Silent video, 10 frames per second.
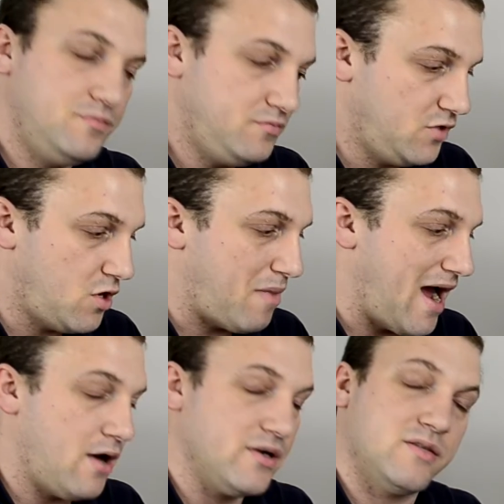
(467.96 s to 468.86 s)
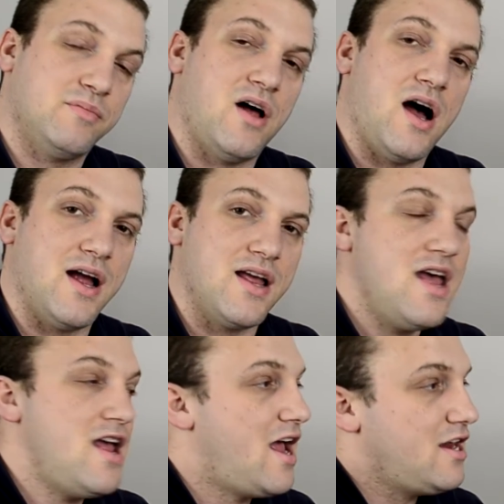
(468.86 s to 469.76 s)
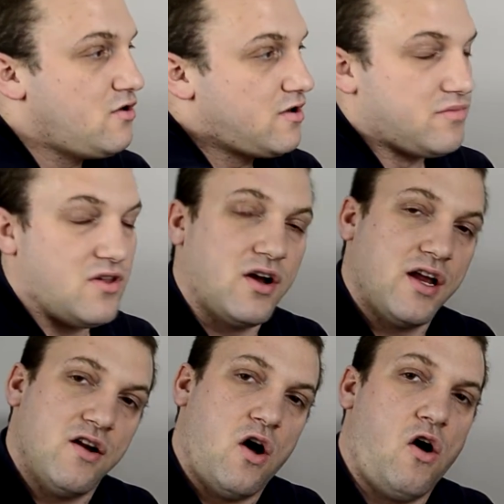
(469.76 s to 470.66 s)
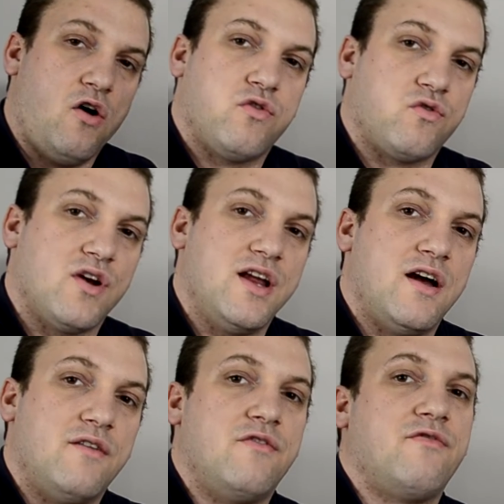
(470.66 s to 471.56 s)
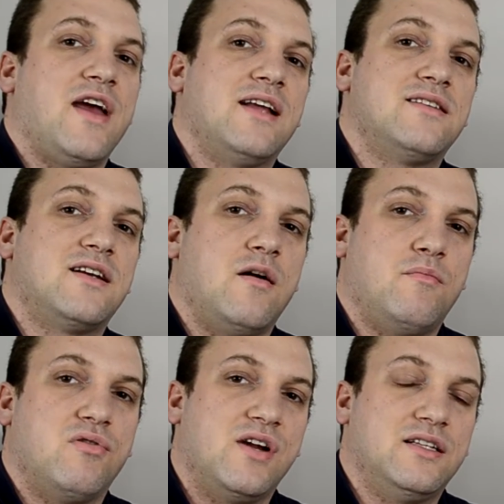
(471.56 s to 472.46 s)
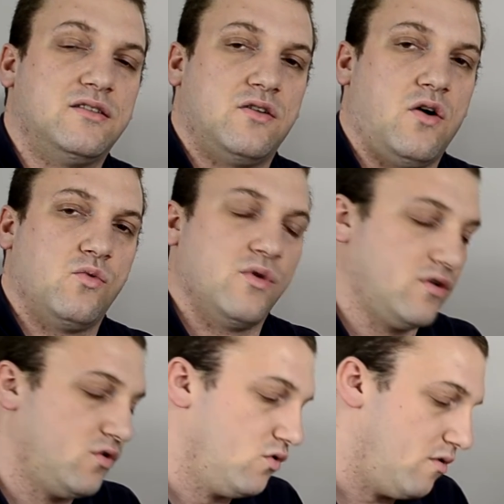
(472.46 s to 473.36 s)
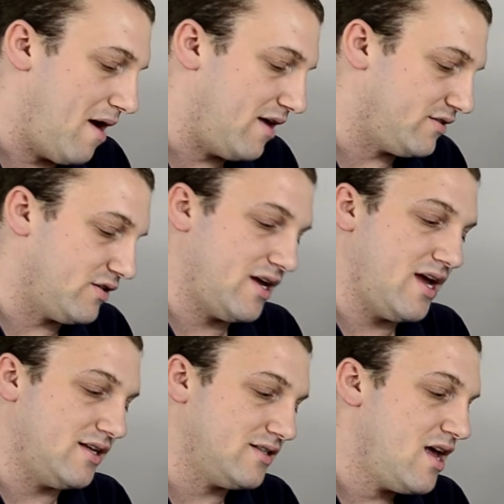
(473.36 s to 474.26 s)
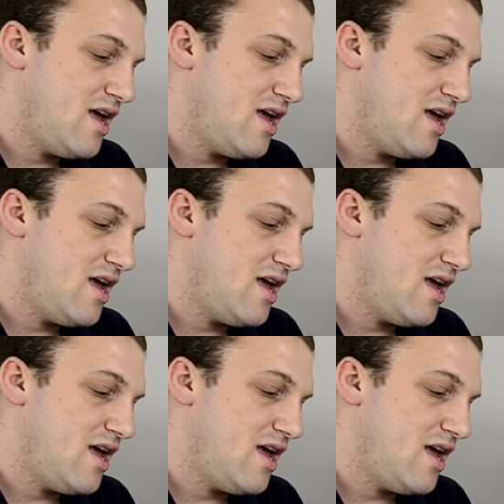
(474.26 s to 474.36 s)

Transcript: your power supply, and you can plug in all 3 of the fans that come pre-installed with the Cooler Master case.